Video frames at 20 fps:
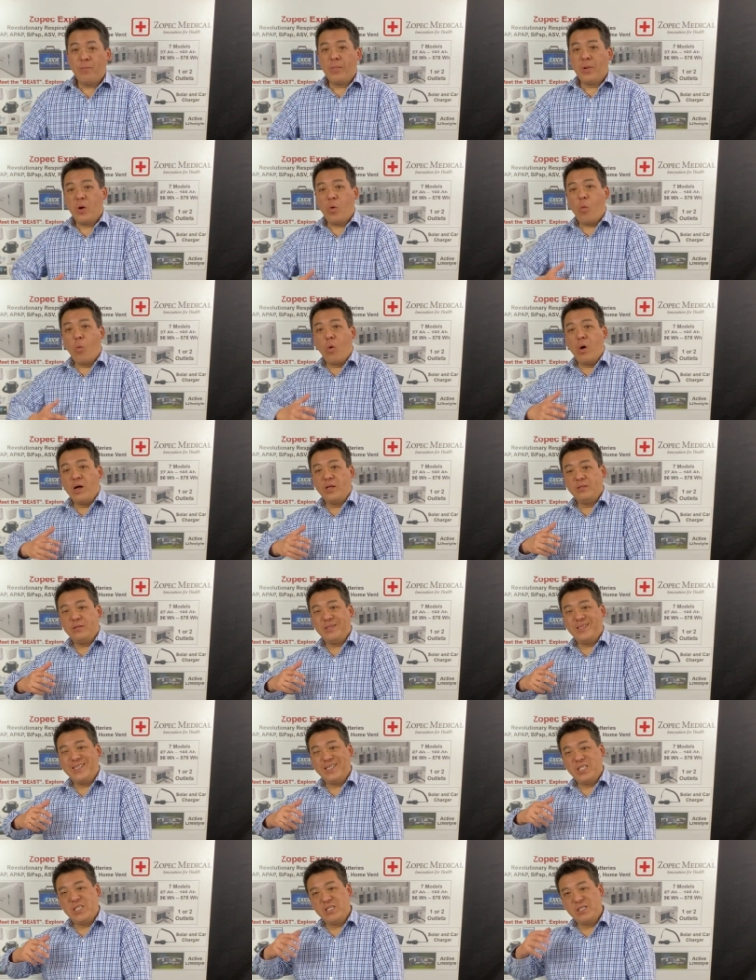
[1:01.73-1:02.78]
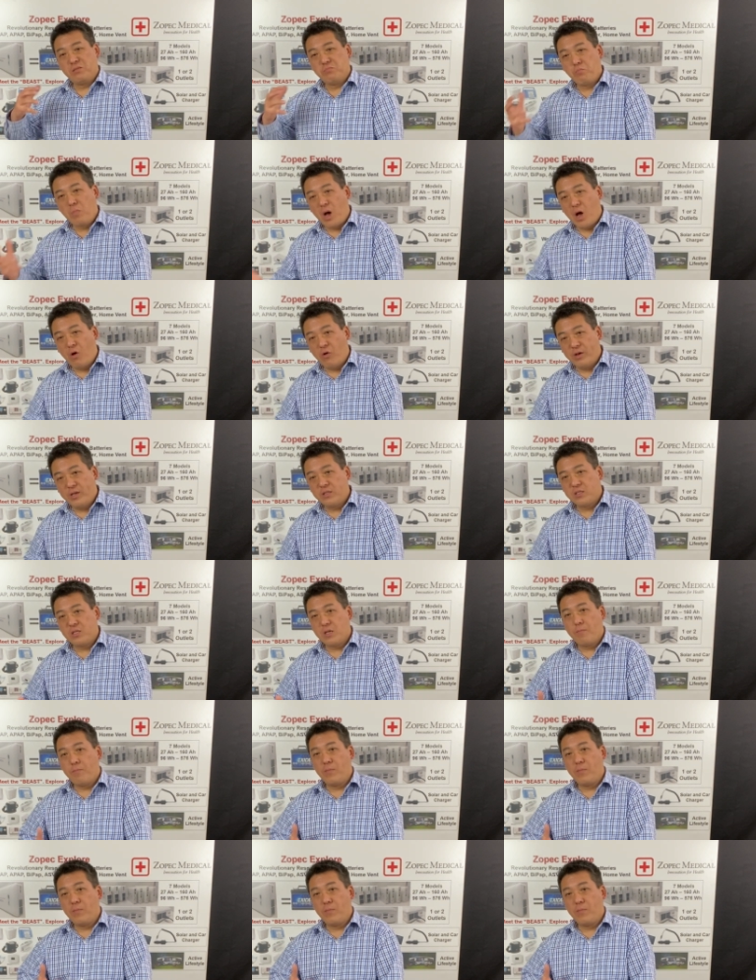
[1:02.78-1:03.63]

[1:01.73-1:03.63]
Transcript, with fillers: but want the smallest,